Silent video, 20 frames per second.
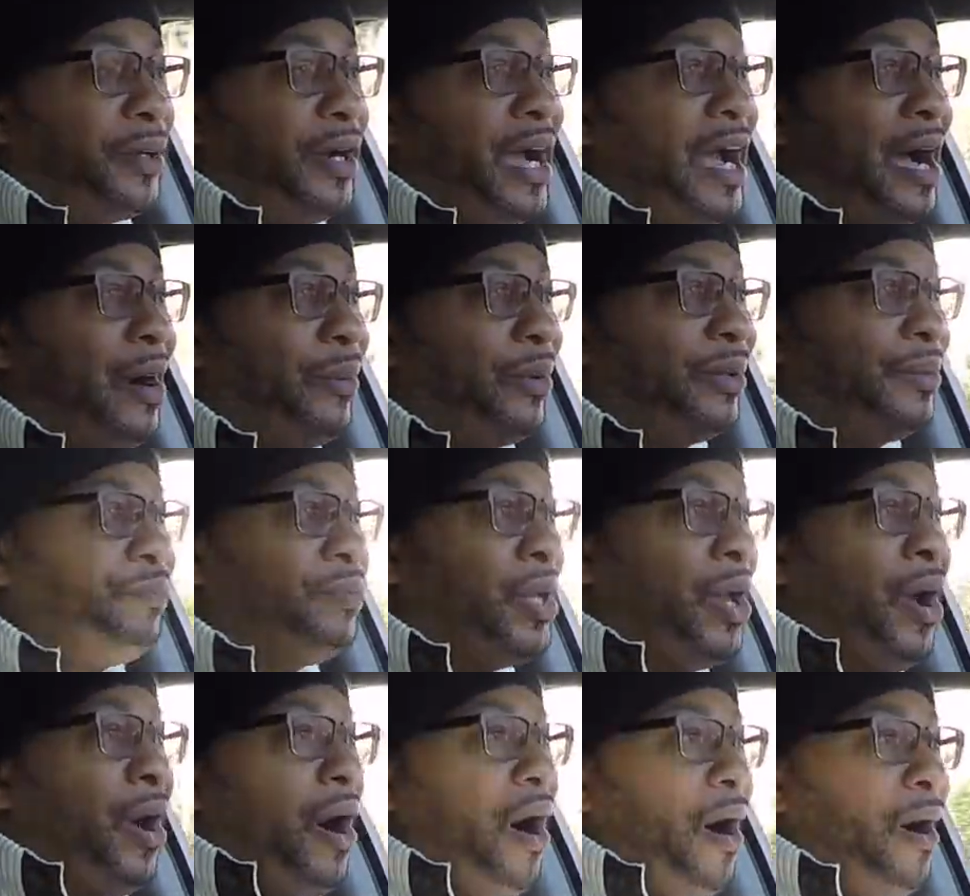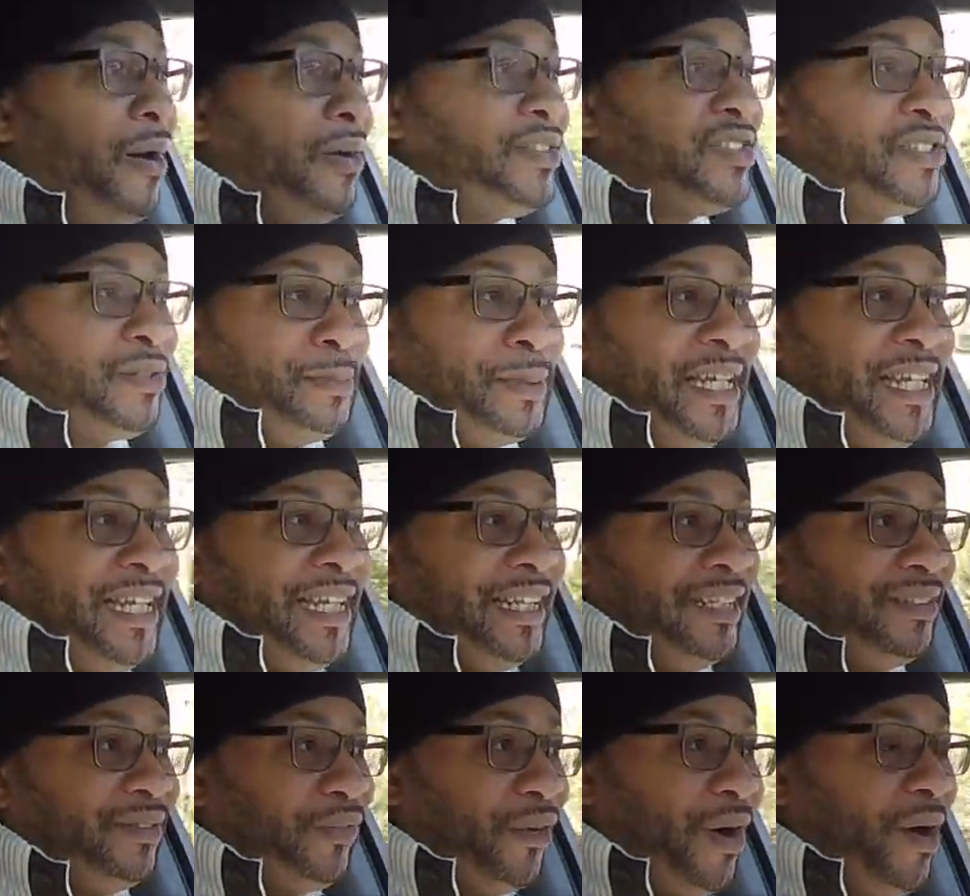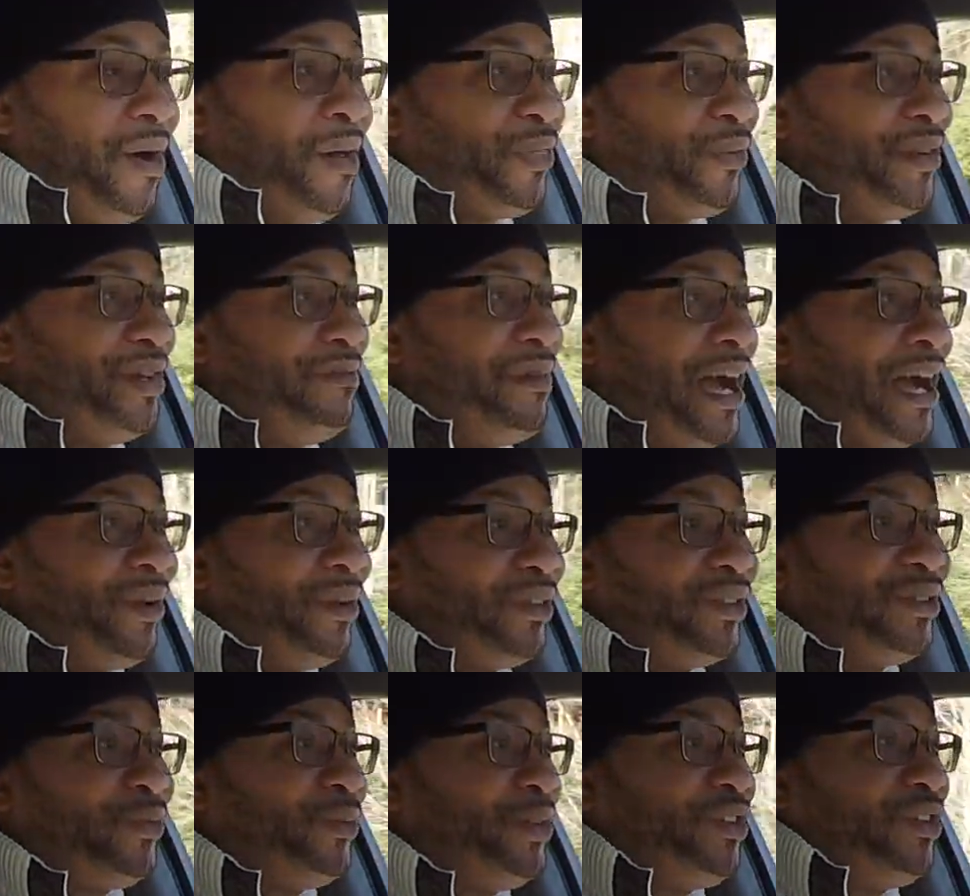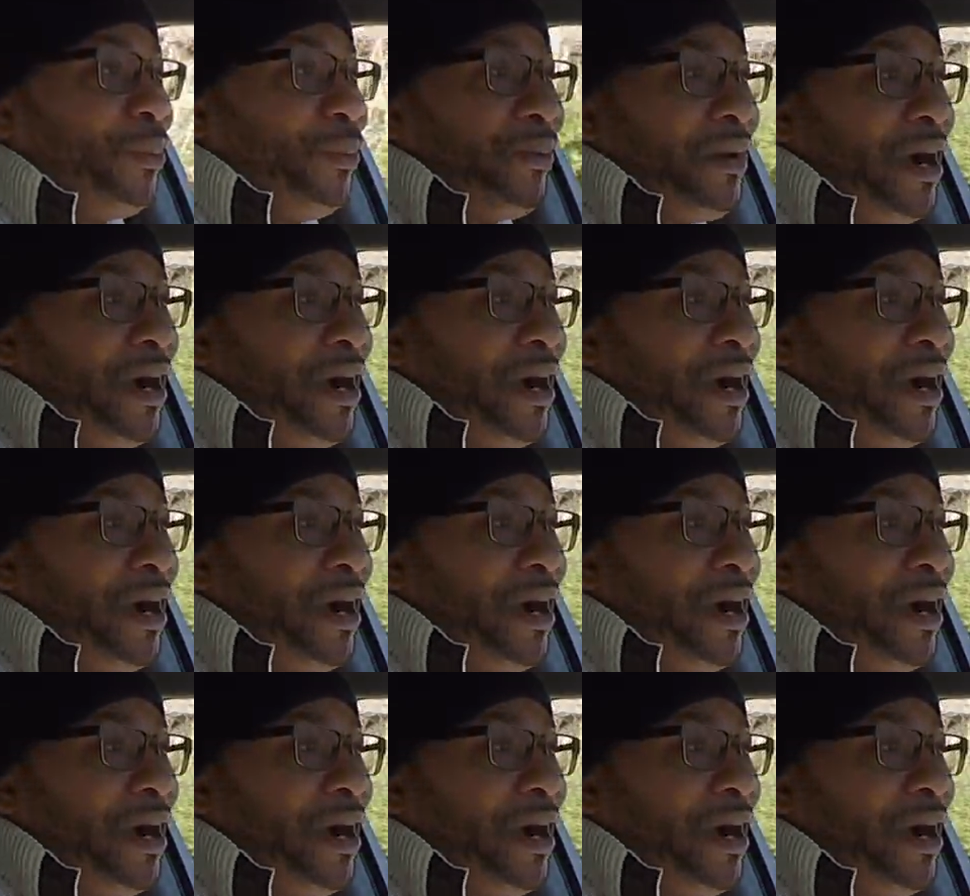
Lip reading: per hour. All speeds for all three models, which you'll